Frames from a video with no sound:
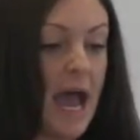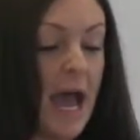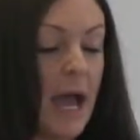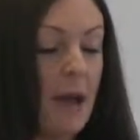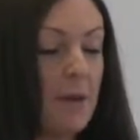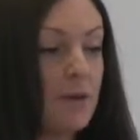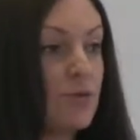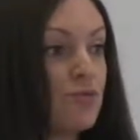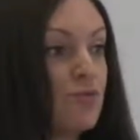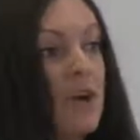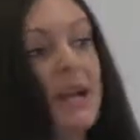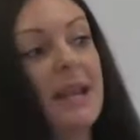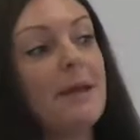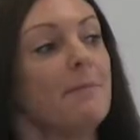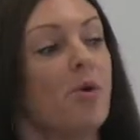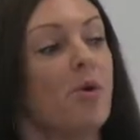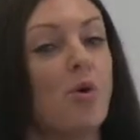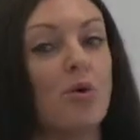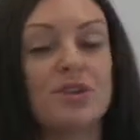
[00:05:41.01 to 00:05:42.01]
It was really
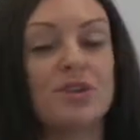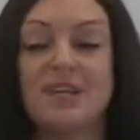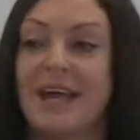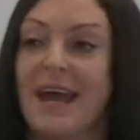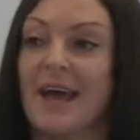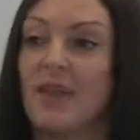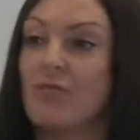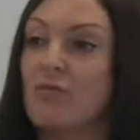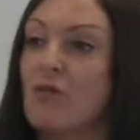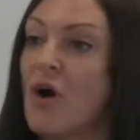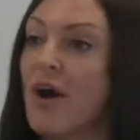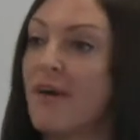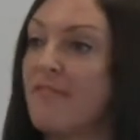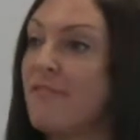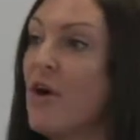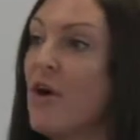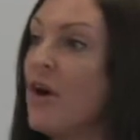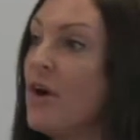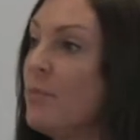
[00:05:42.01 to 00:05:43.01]
important to get the right
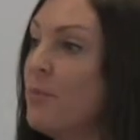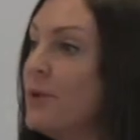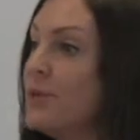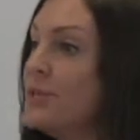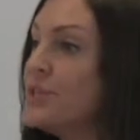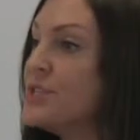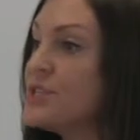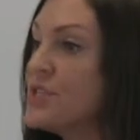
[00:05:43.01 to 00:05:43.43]
environment.